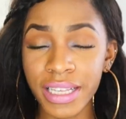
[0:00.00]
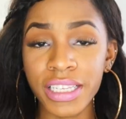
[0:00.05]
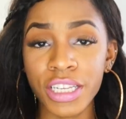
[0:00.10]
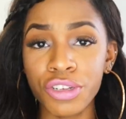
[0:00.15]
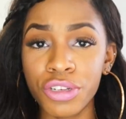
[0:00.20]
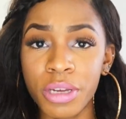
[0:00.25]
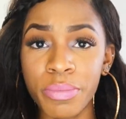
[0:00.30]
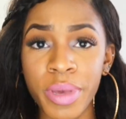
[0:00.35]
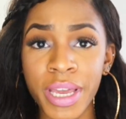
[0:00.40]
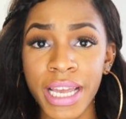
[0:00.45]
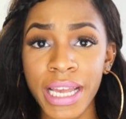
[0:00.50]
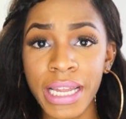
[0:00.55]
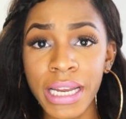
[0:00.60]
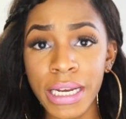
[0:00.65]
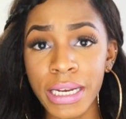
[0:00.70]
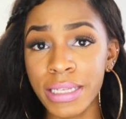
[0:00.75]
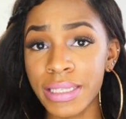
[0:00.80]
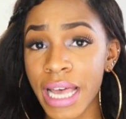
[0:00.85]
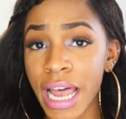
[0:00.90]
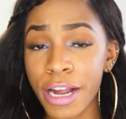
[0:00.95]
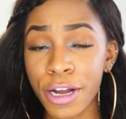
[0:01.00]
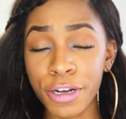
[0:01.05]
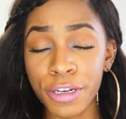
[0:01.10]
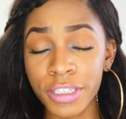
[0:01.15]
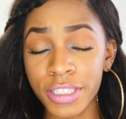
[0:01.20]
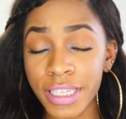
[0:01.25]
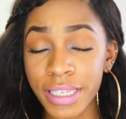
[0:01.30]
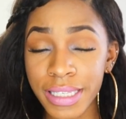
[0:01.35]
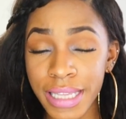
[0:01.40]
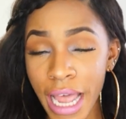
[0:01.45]
I said, you can pick any
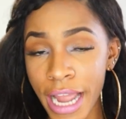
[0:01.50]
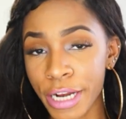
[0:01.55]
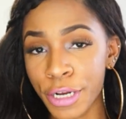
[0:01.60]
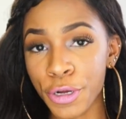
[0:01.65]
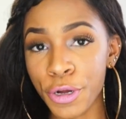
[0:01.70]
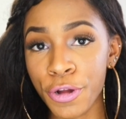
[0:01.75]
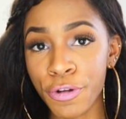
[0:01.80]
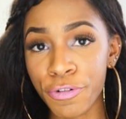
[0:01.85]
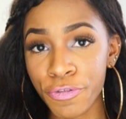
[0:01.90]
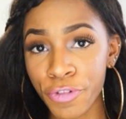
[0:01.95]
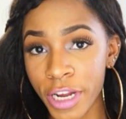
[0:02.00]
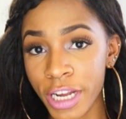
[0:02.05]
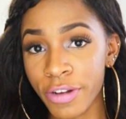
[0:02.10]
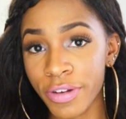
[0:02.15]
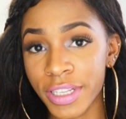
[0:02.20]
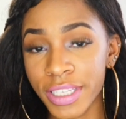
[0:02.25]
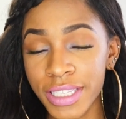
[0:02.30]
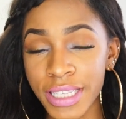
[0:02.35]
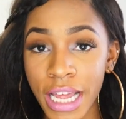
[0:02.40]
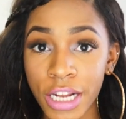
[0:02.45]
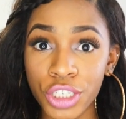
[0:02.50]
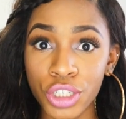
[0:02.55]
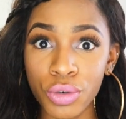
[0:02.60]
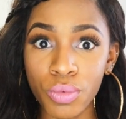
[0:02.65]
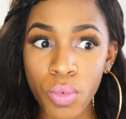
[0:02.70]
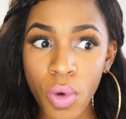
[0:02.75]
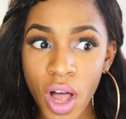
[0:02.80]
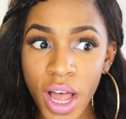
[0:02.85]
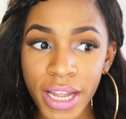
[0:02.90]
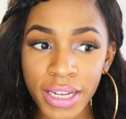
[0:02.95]
desired designer fragrance that you
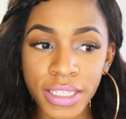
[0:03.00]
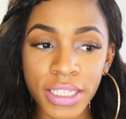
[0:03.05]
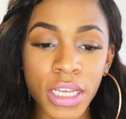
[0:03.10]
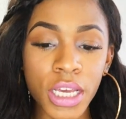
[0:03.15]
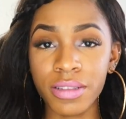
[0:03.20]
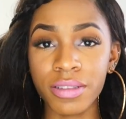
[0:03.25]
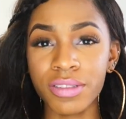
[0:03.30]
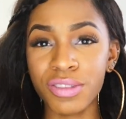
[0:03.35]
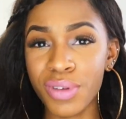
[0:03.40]
want.